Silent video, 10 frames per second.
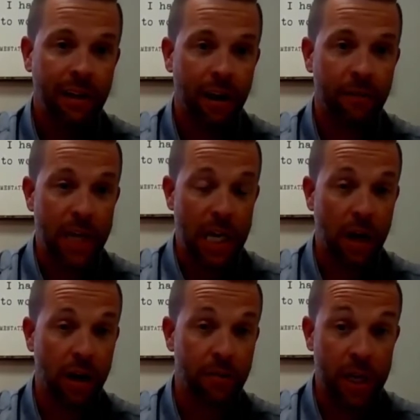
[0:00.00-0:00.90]
of the
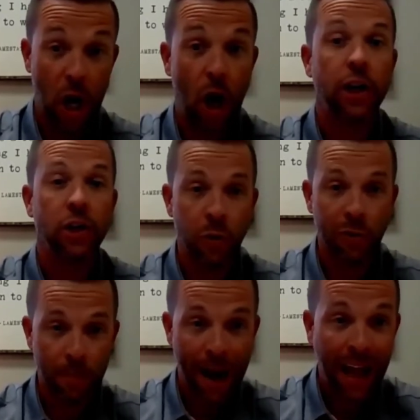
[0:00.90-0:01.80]

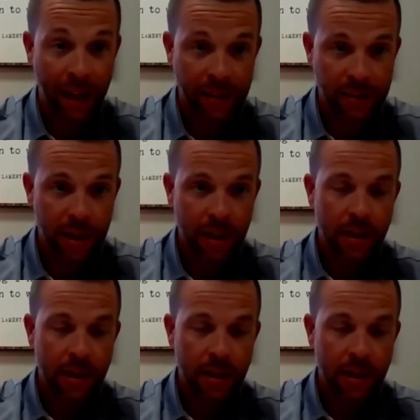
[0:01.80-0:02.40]
unused balance.